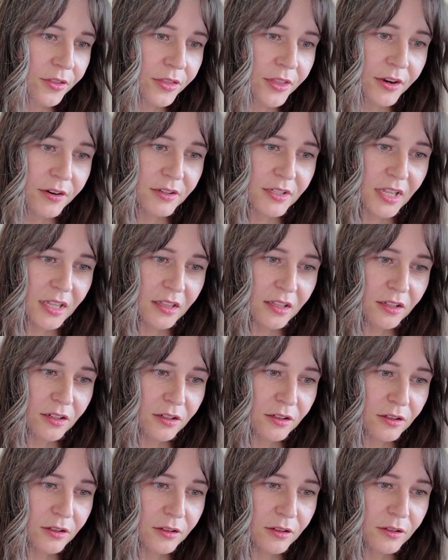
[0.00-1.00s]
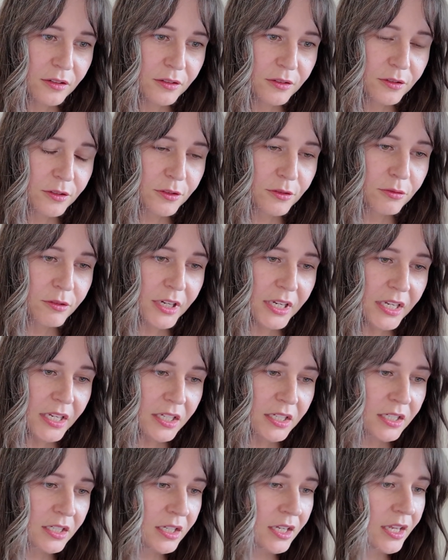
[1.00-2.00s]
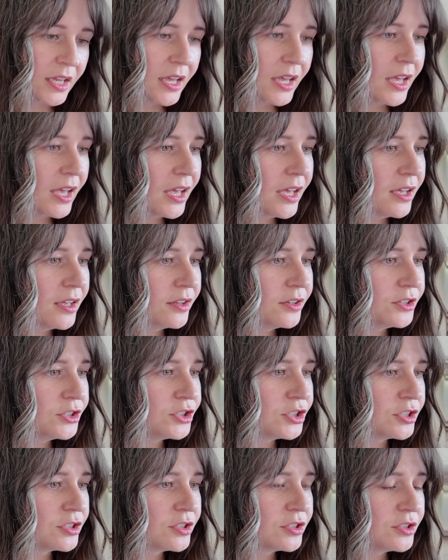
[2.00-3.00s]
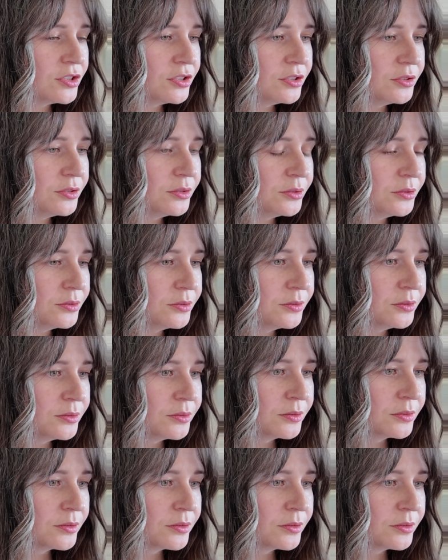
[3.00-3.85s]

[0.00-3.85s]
There's that little creek. And just to